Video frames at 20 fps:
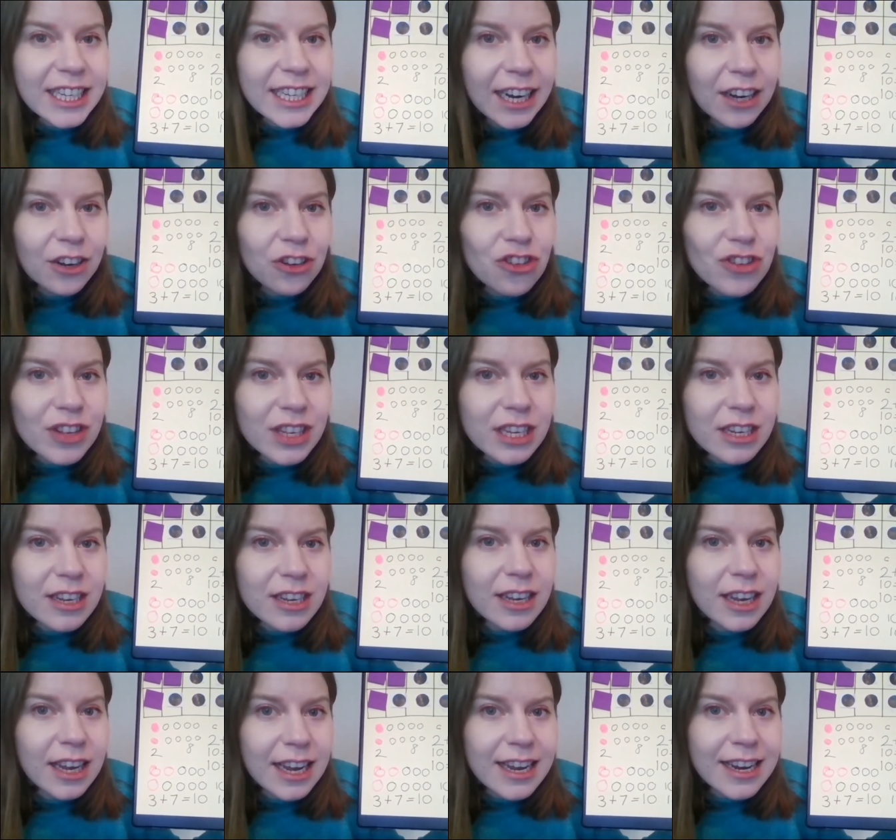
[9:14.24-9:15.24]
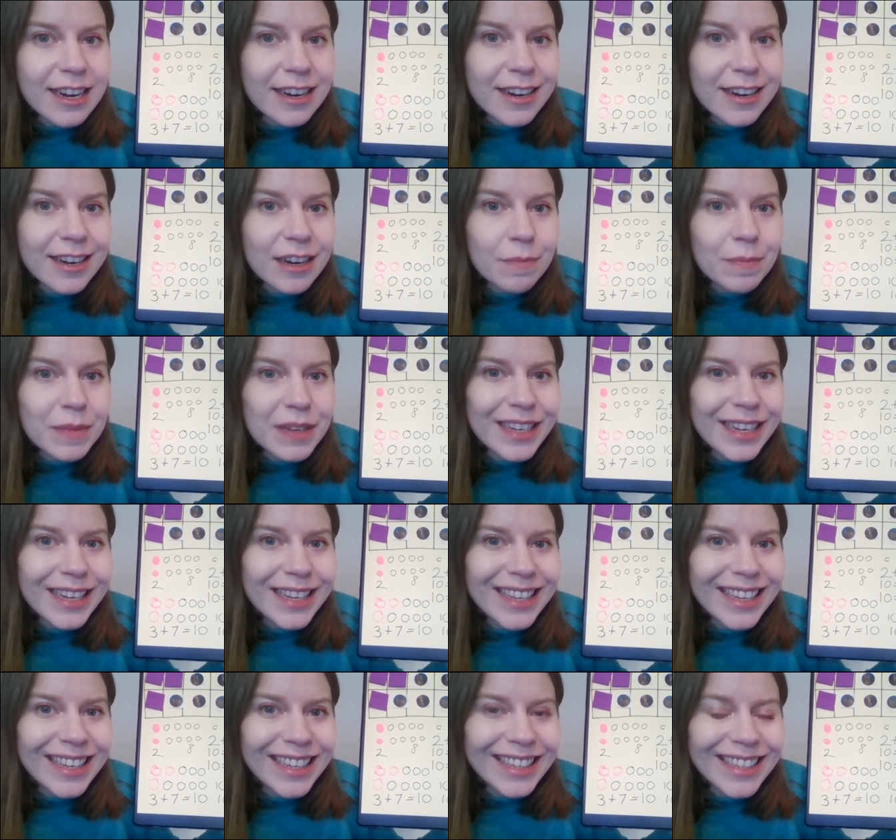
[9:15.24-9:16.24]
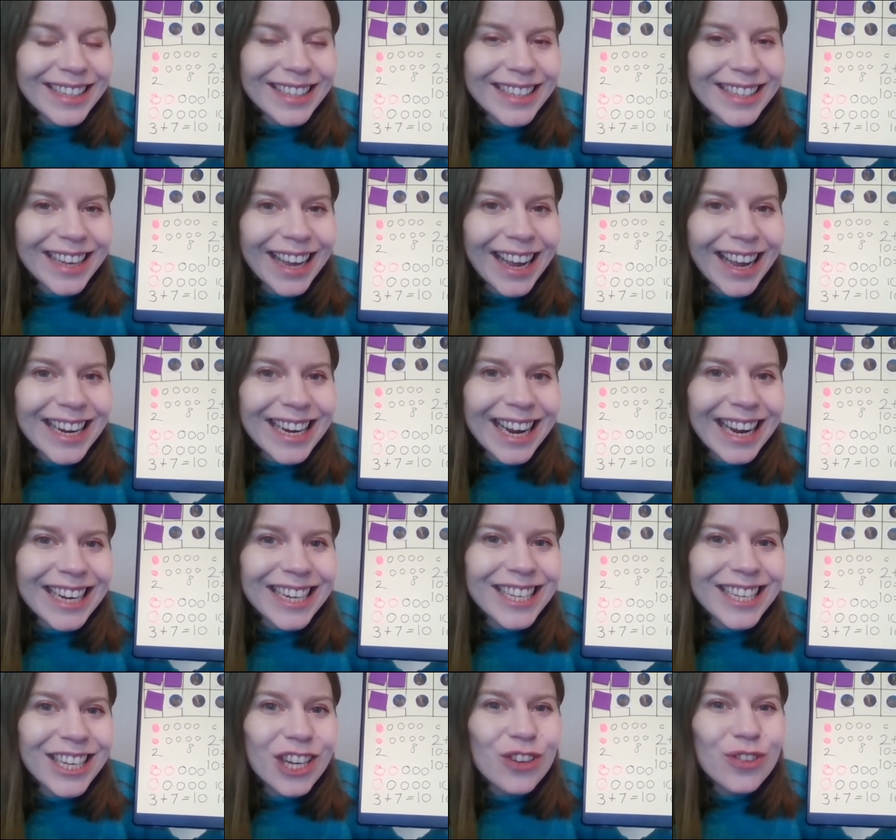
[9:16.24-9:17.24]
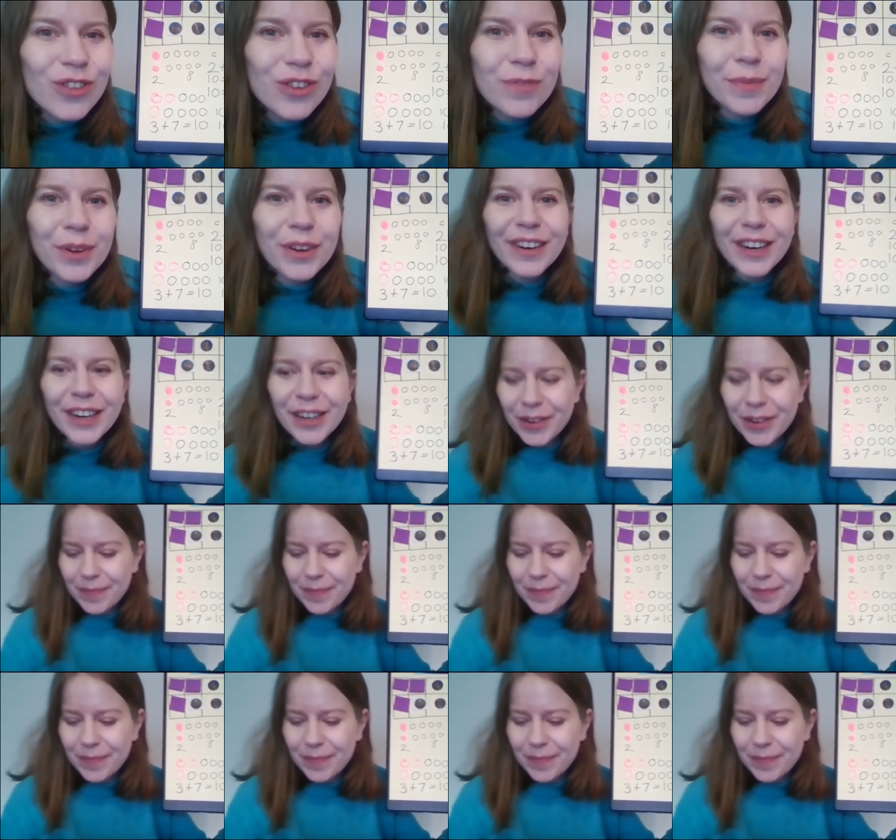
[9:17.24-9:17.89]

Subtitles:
how you did it in a number sentence. Okay, see you tomorrow.